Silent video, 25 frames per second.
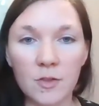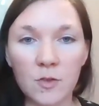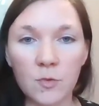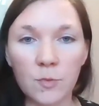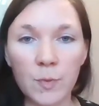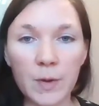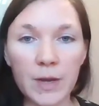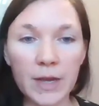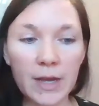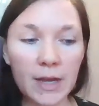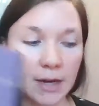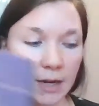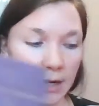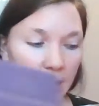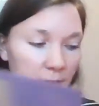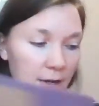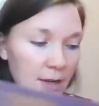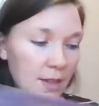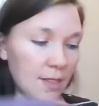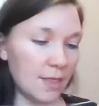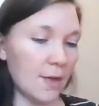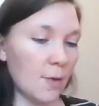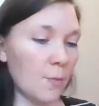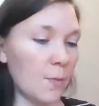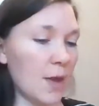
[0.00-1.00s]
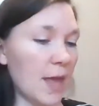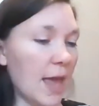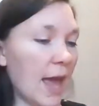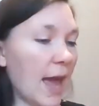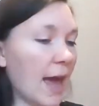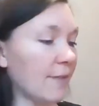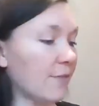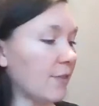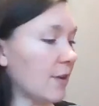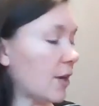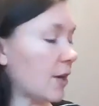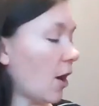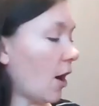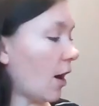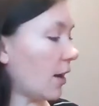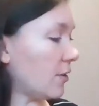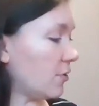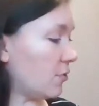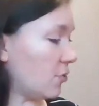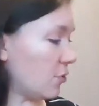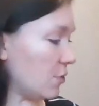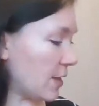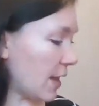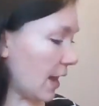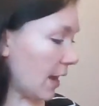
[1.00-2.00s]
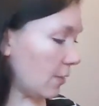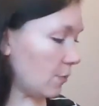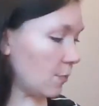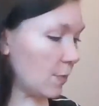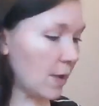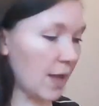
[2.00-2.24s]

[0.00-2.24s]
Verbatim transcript: Sweden that we haven't gotten to yet.